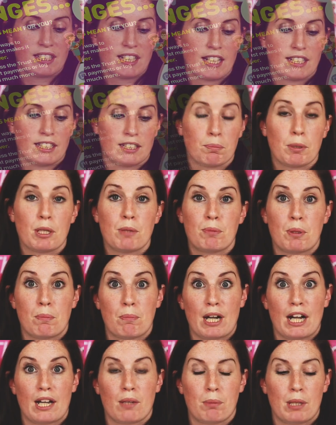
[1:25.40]
said is people
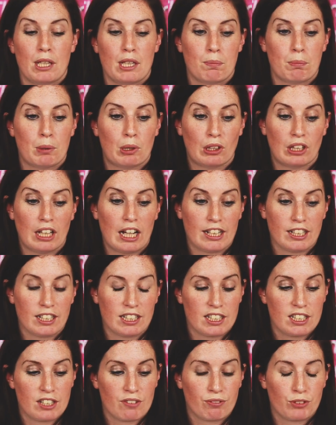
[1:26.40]
buy people
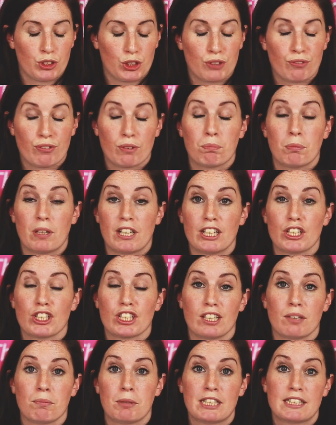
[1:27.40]
and just from
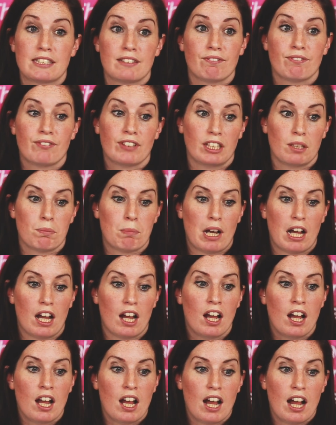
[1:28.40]
initially meeting
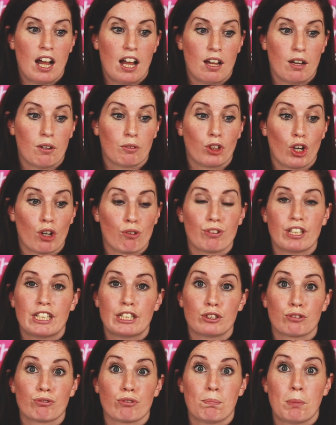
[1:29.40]
philippa uh, got a
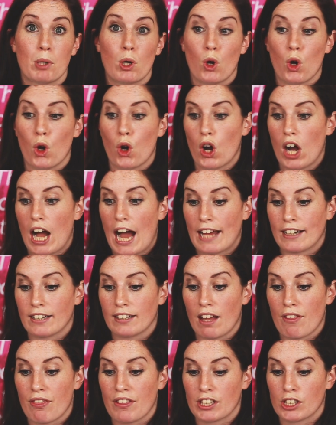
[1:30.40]
really good rapport
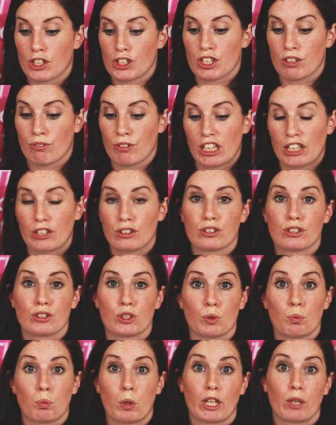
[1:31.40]
and i think she really
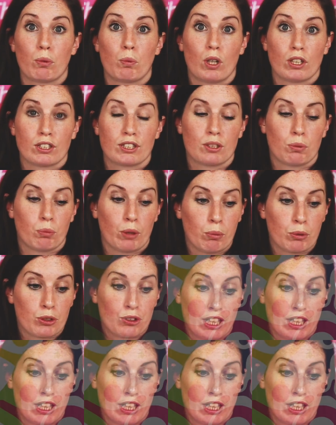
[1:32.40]
understood what it was that we were